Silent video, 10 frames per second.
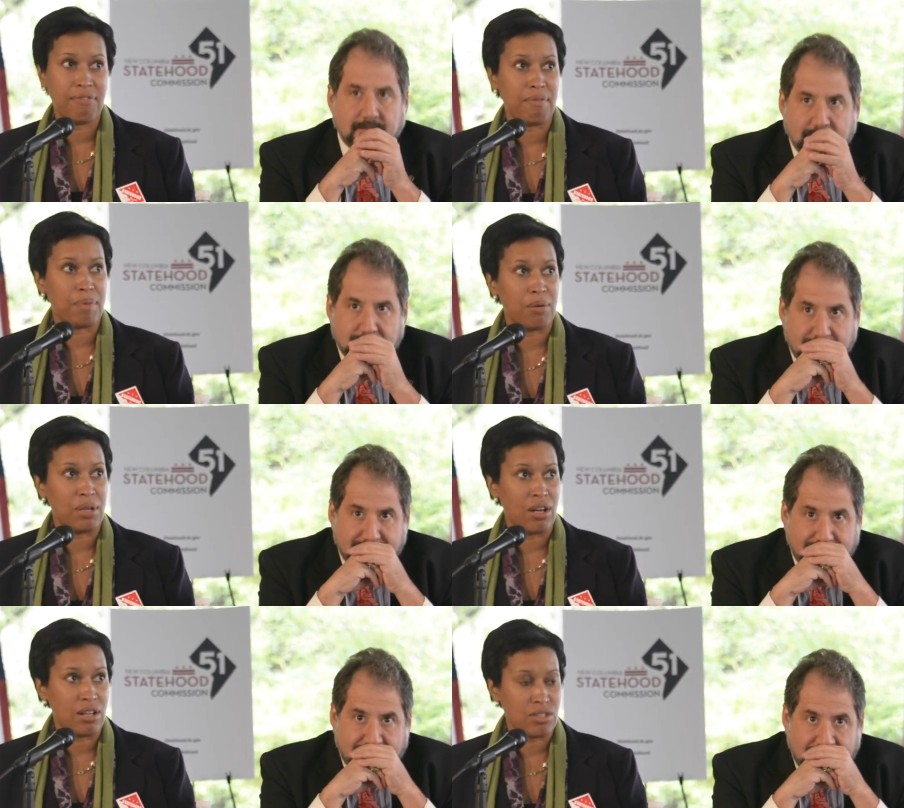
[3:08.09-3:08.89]
Speaker 1: but we
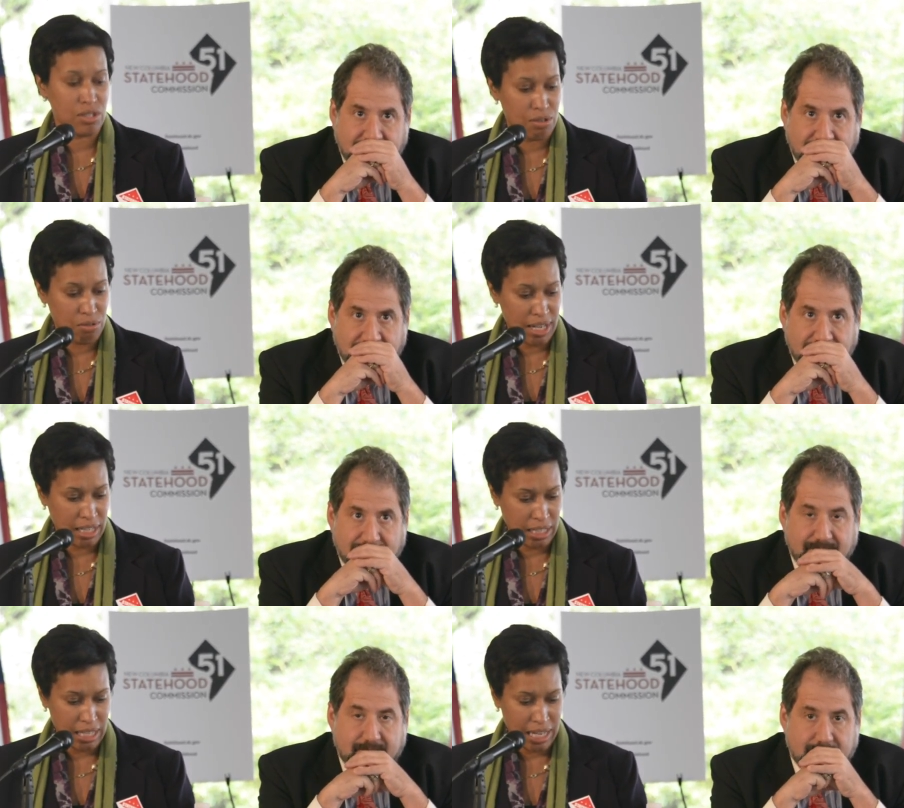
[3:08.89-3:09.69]
also
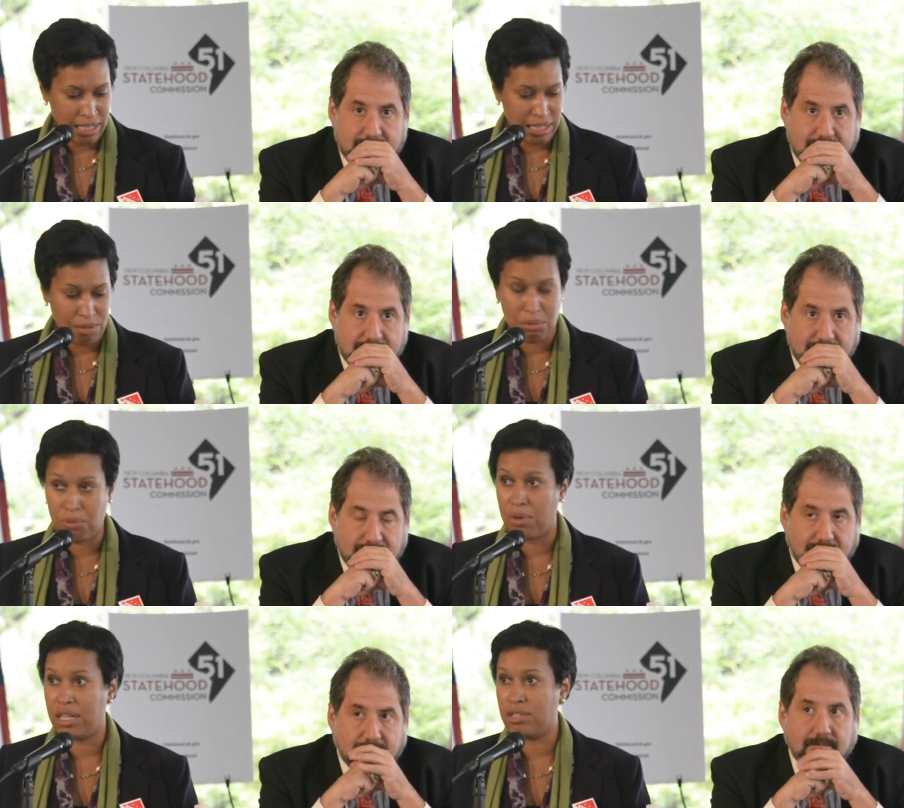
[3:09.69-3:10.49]
recognize that we
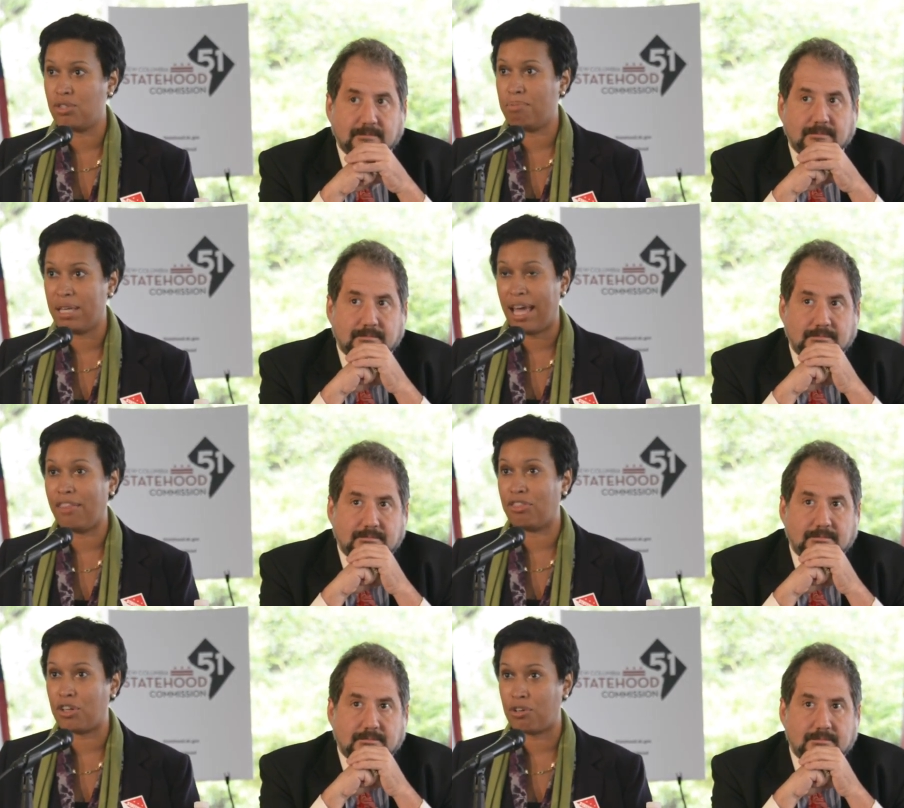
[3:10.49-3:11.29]
want it to be a
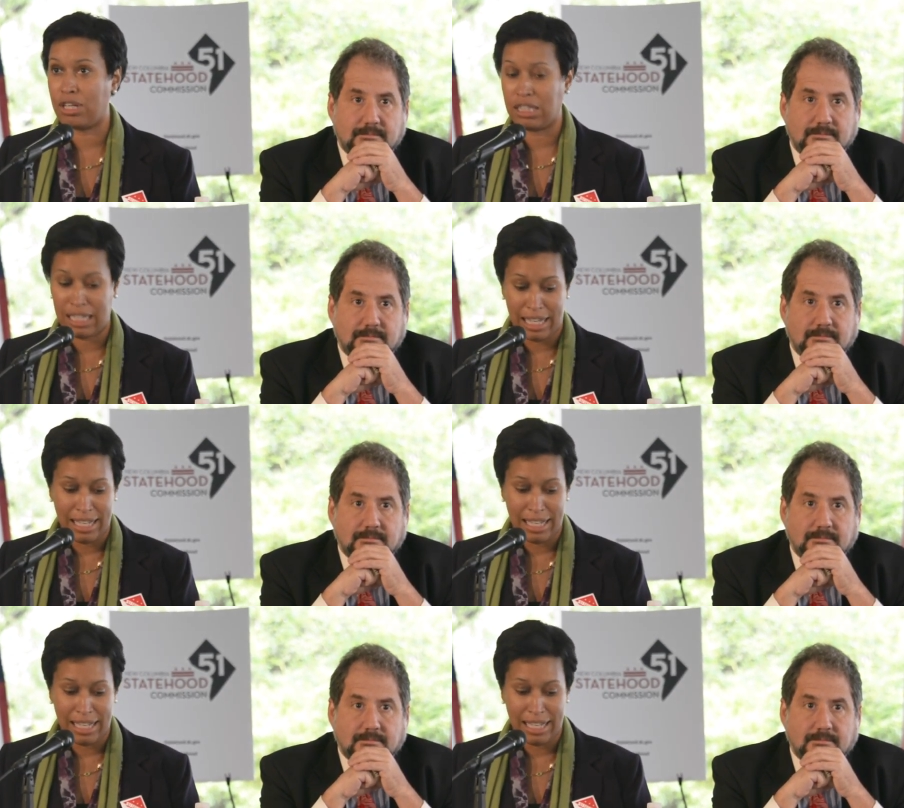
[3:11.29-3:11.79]
thorough